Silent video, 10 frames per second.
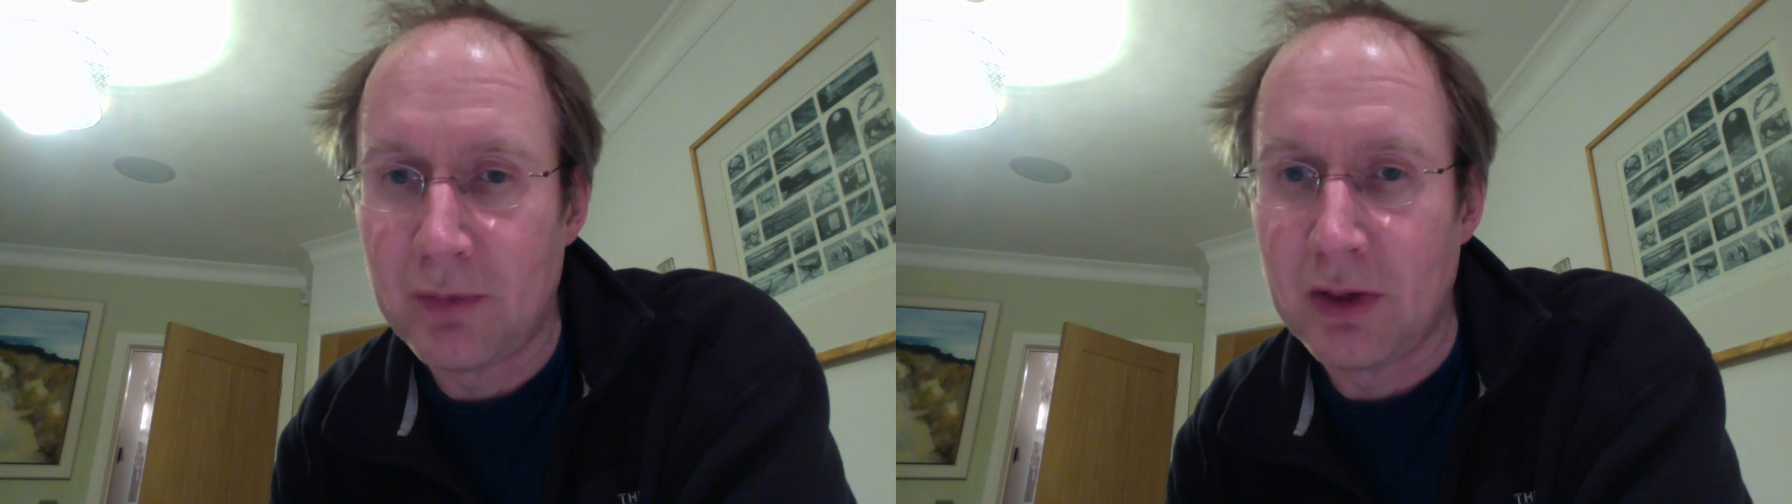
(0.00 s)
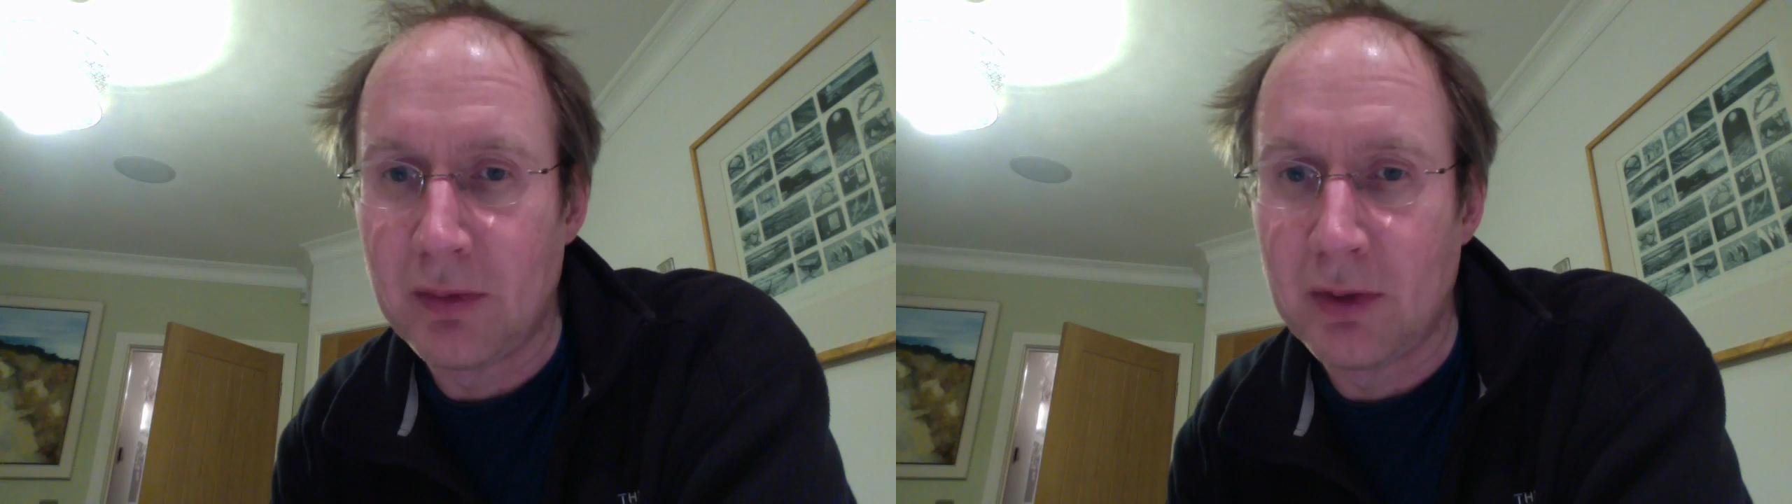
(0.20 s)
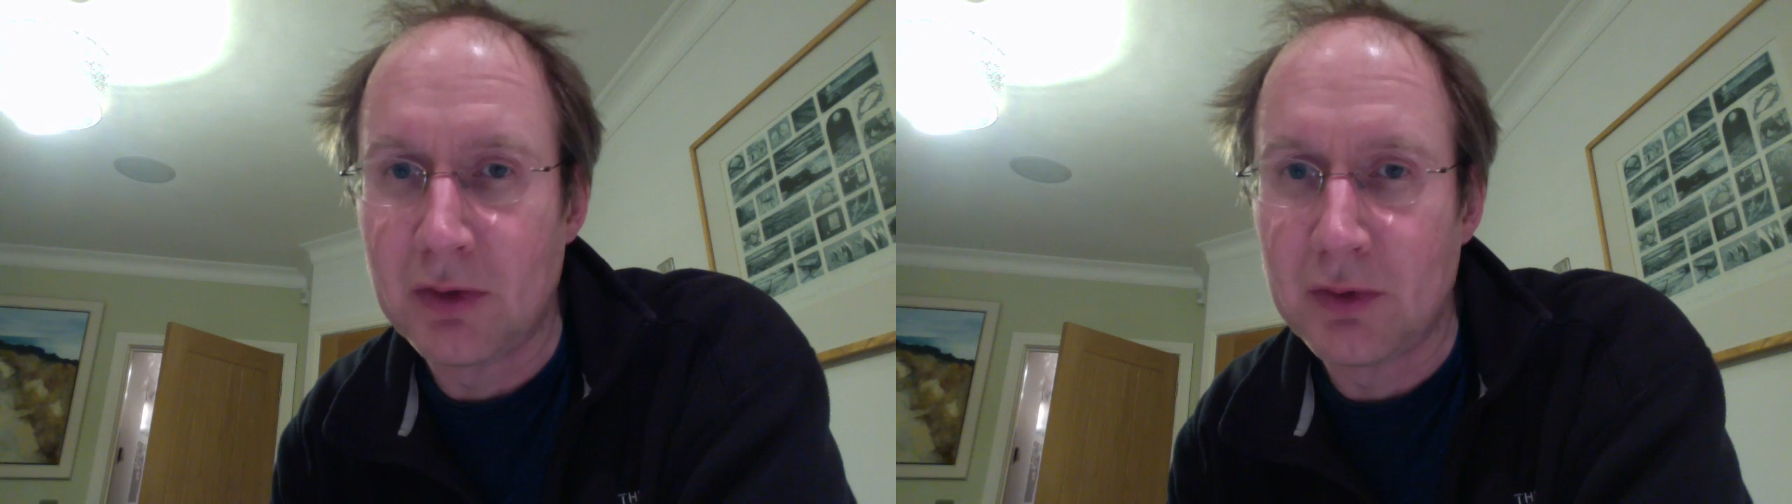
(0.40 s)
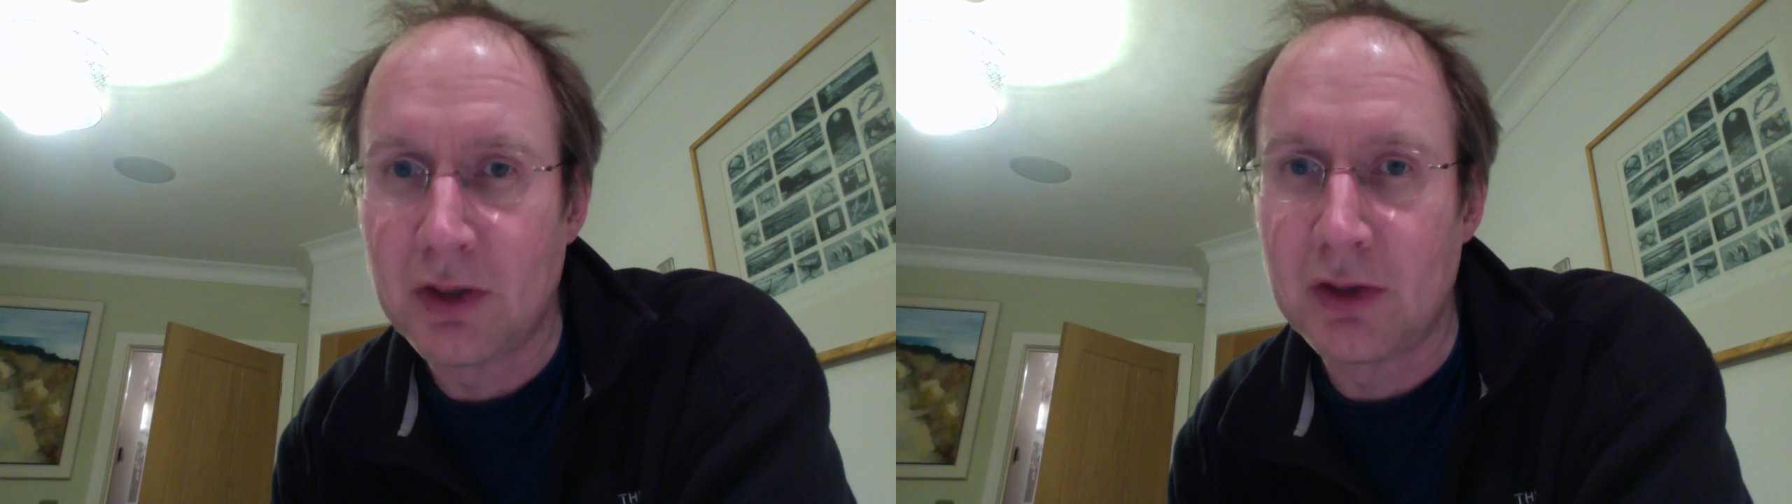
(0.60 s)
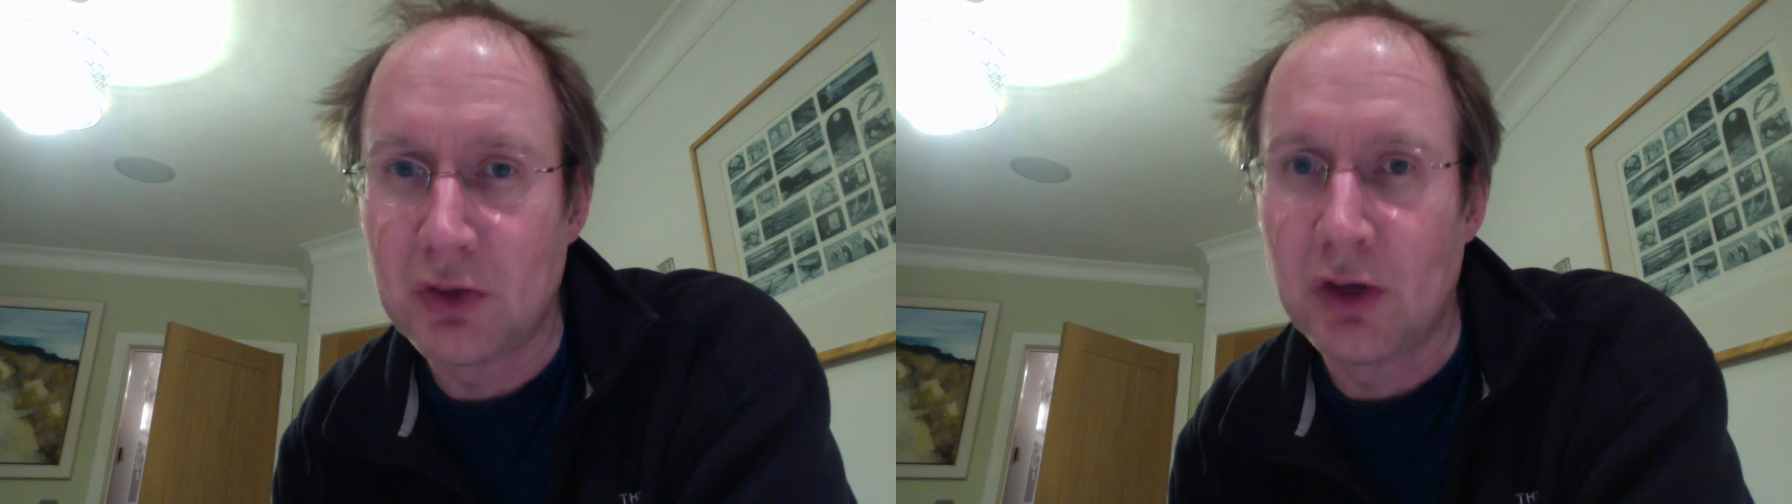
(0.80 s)
and
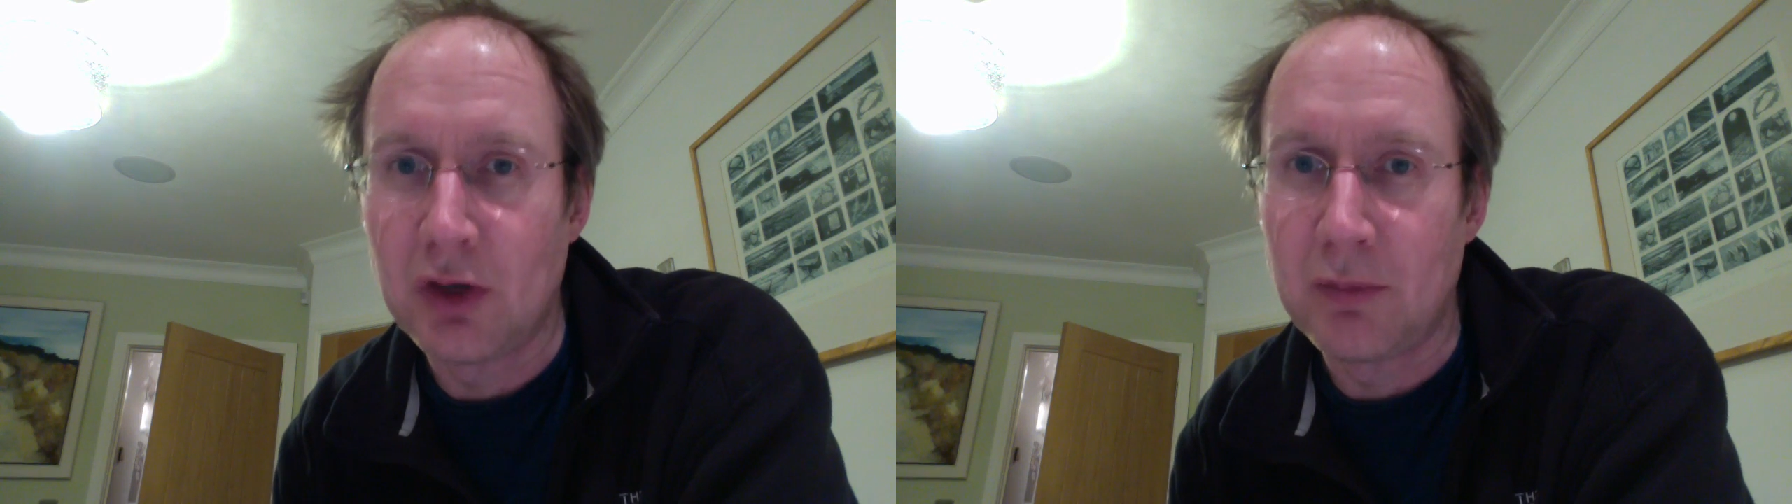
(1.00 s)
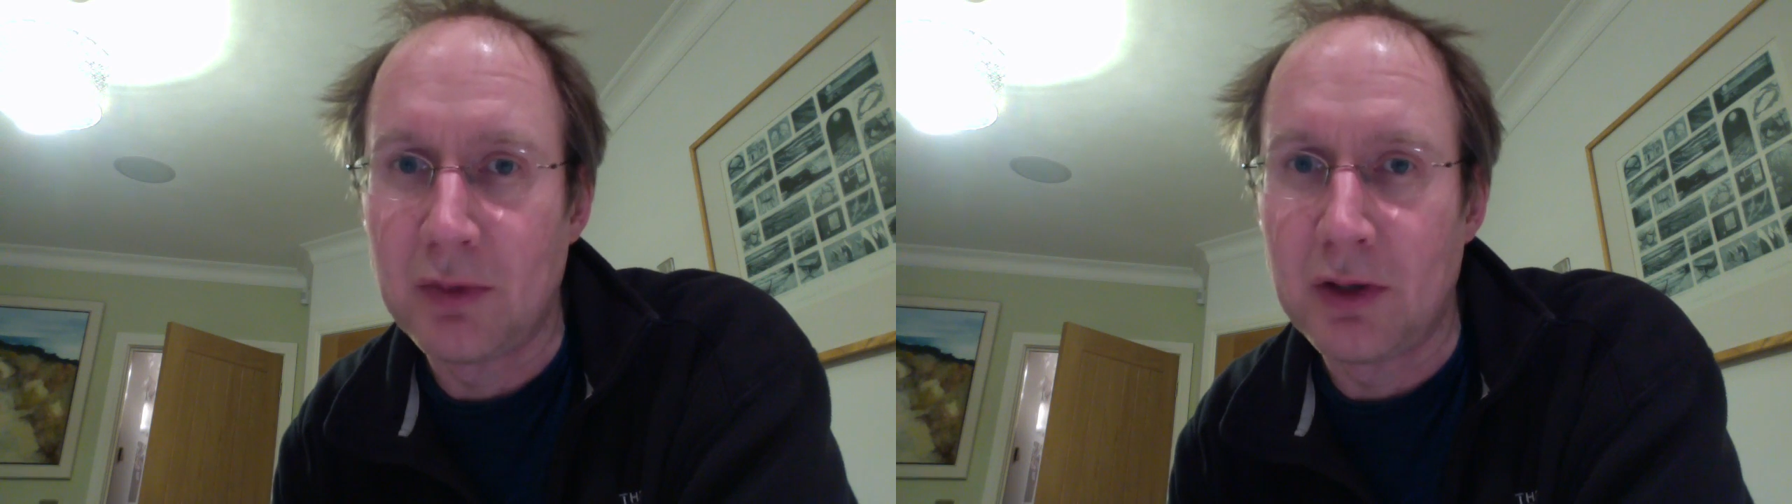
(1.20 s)
try and show,